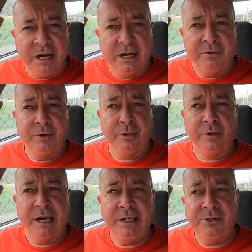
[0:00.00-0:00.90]
the Unreal
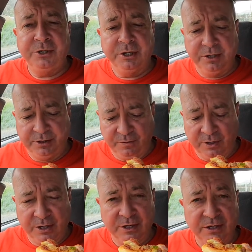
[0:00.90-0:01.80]
range and you
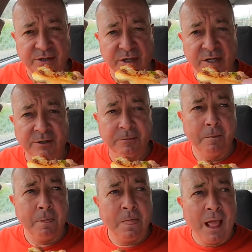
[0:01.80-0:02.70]
find these things,
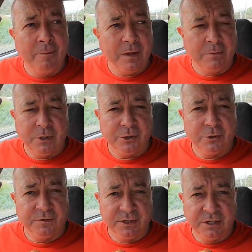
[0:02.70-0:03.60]
I'm not
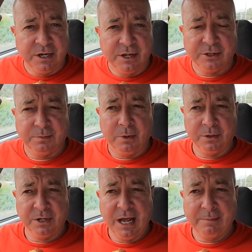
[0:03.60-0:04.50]
sure if it's in another spot
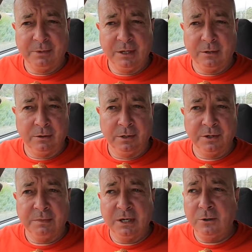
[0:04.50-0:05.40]
on the app either or on the
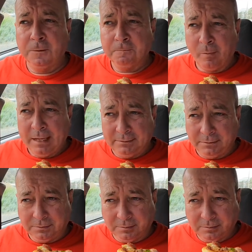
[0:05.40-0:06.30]
menu,
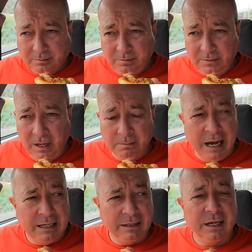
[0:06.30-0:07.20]

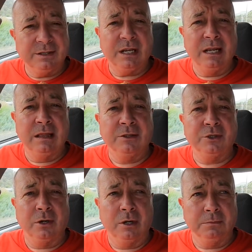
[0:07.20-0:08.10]
but it does say
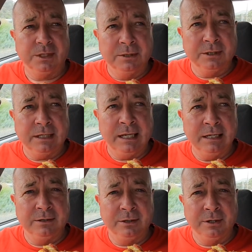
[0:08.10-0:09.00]
lunchtime. I was
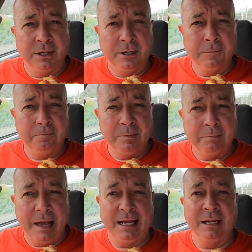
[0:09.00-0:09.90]
getting to the
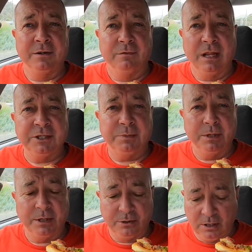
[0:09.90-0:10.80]
back end of lunch by
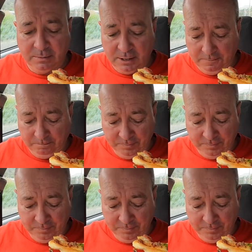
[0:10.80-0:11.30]
the time I